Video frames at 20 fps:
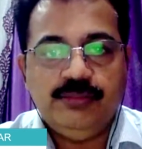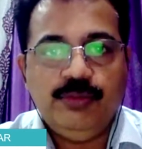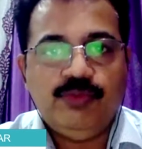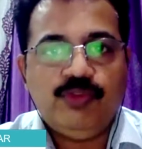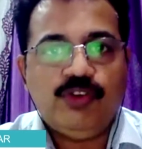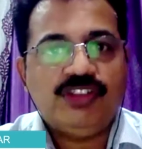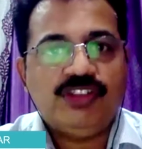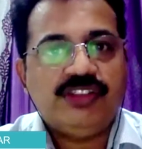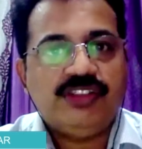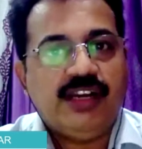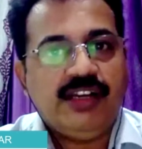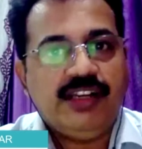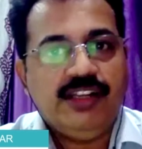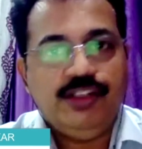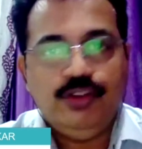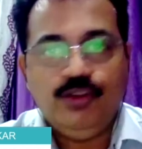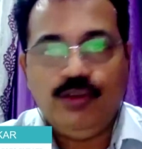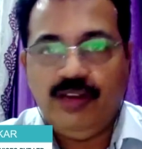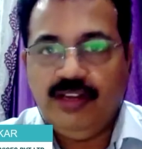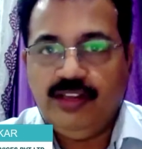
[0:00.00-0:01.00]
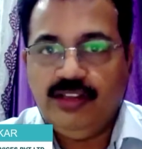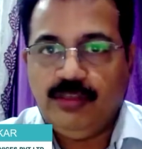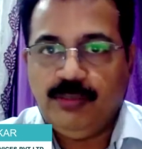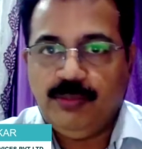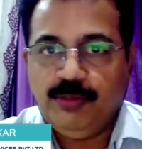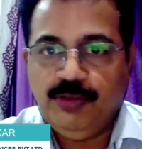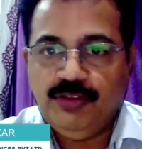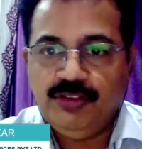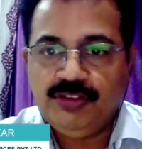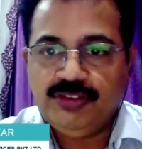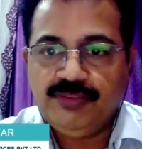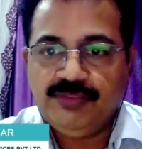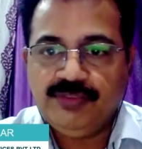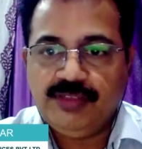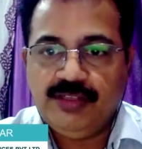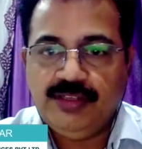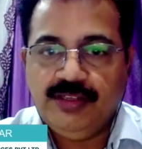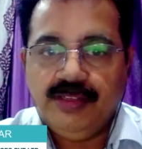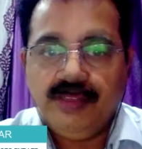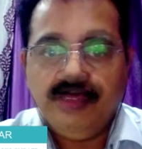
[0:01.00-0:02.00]
before starting your entrepreneurship
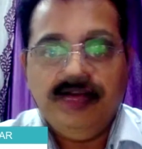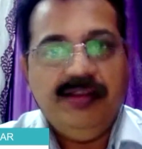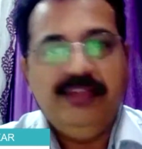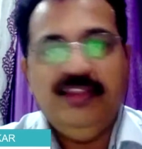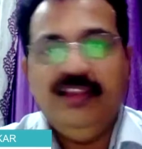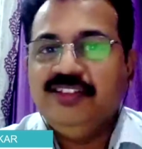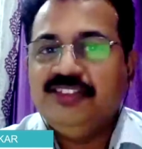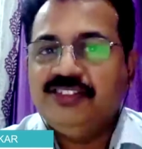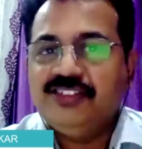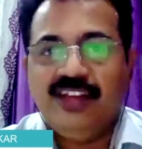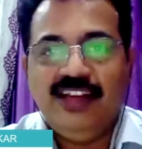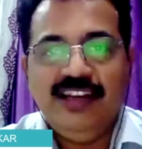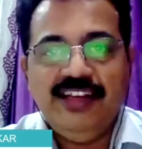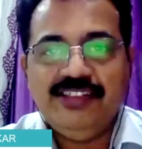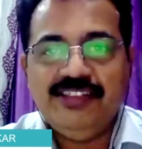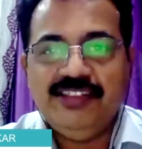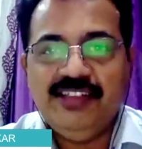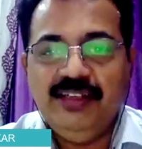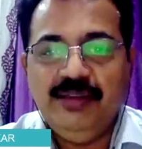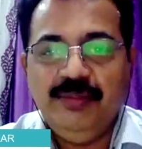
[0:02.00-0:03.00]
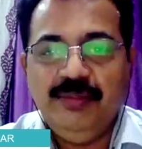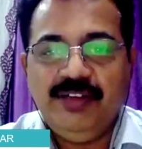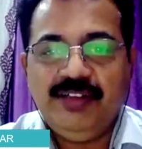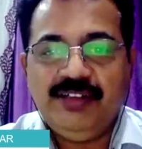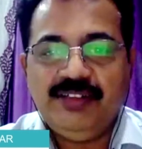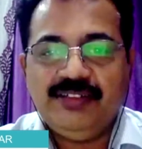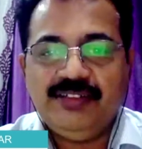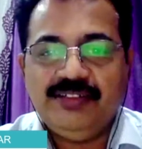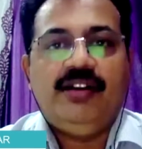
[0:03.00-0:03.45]
career. Then sky is the limit.